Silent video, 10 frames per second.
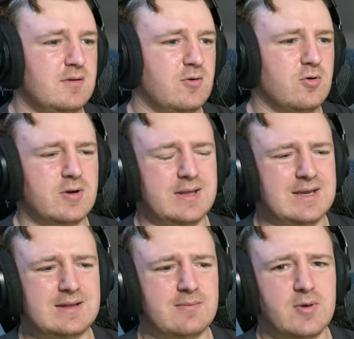Or, like,
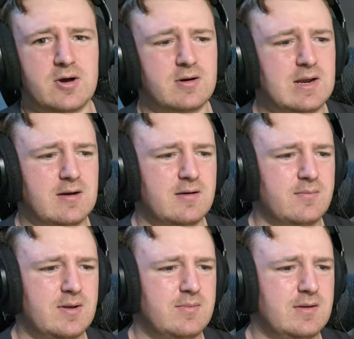in the modern era,
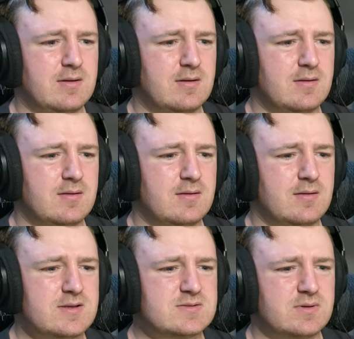maybe,
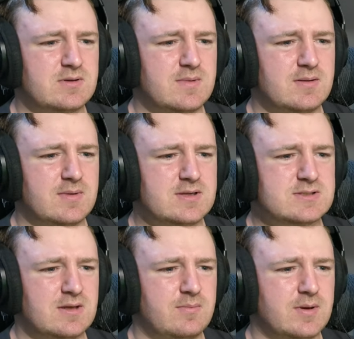is what you might have
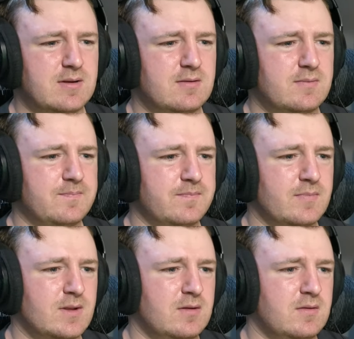said, but
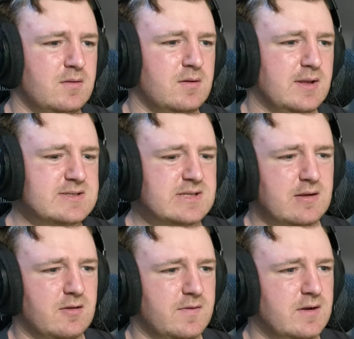I guess
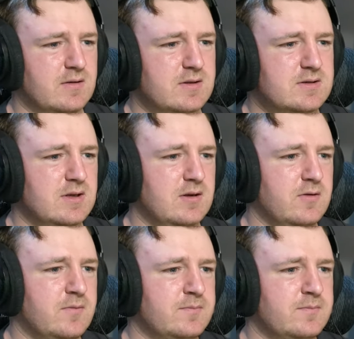that'll let I continue.